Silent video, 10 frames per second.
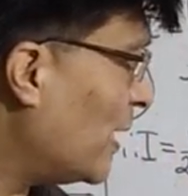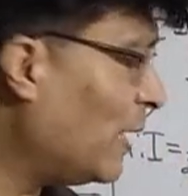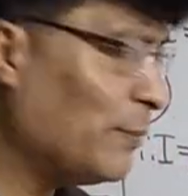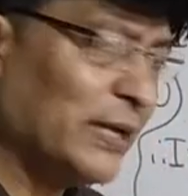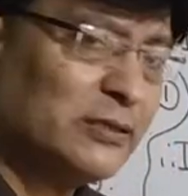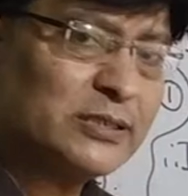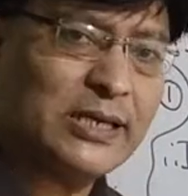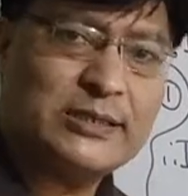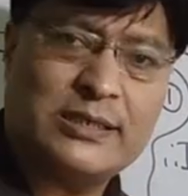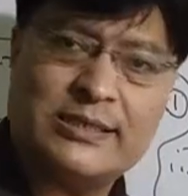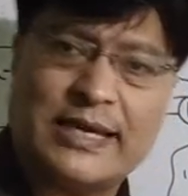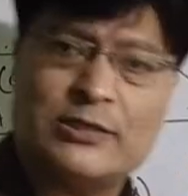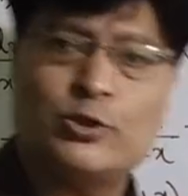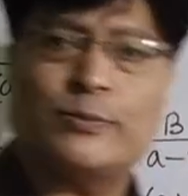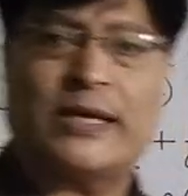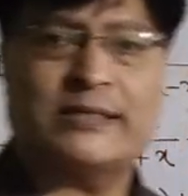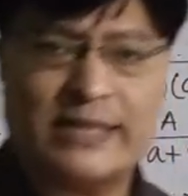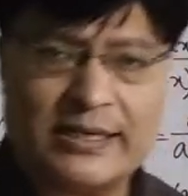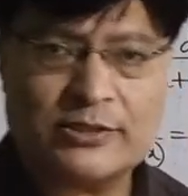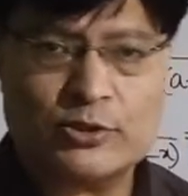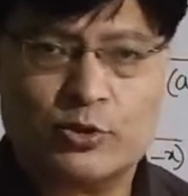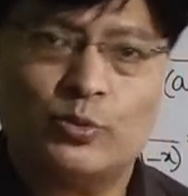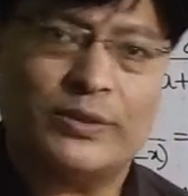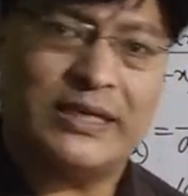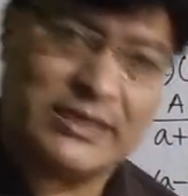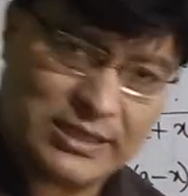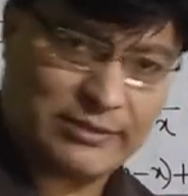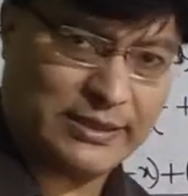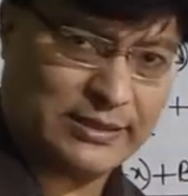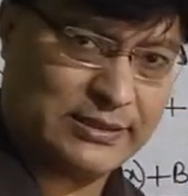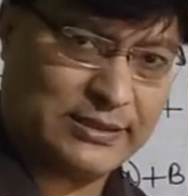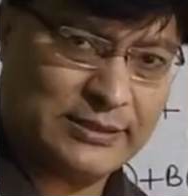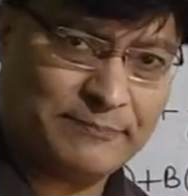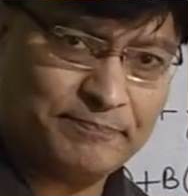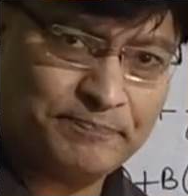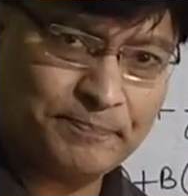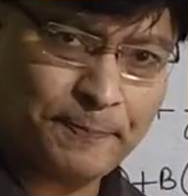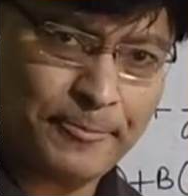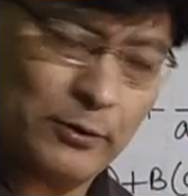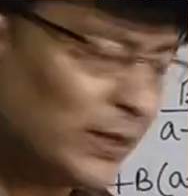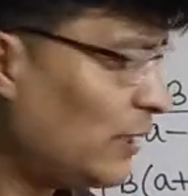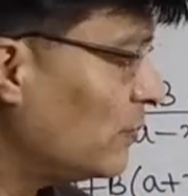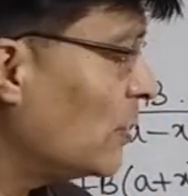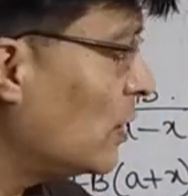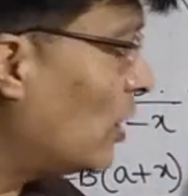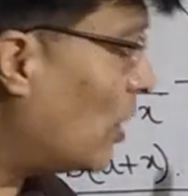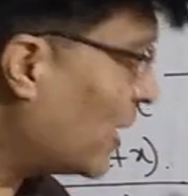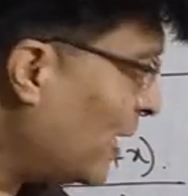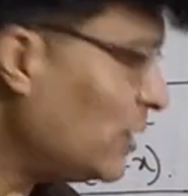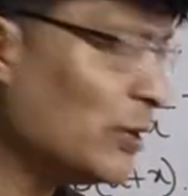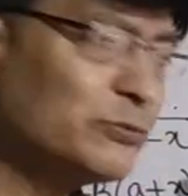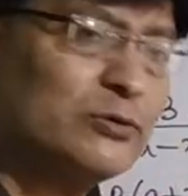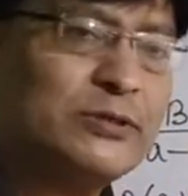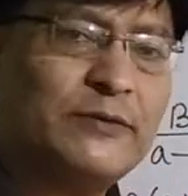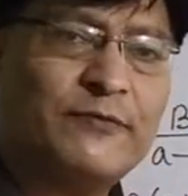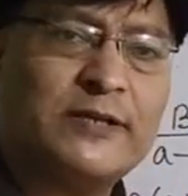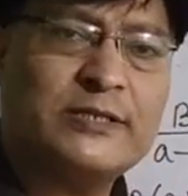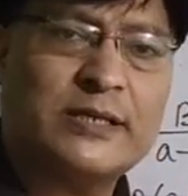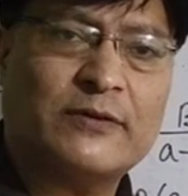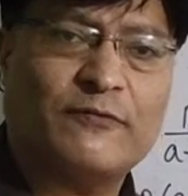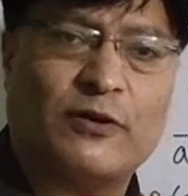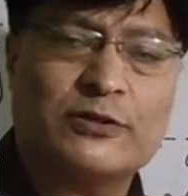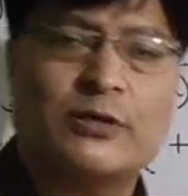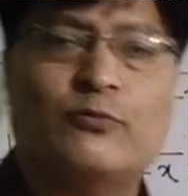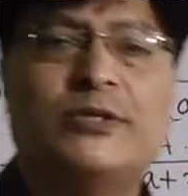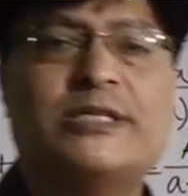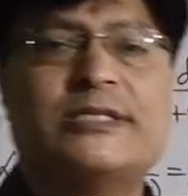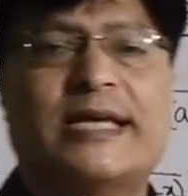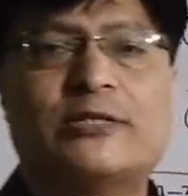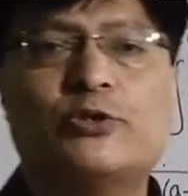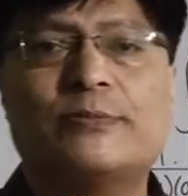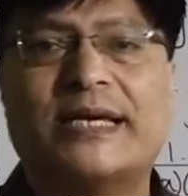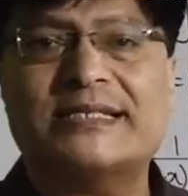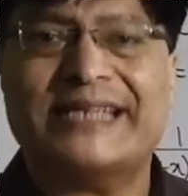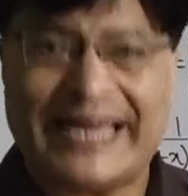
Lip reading: a minus x is assumed as x to integrate it. Okay. Again you have to differentiate the function which is assumed as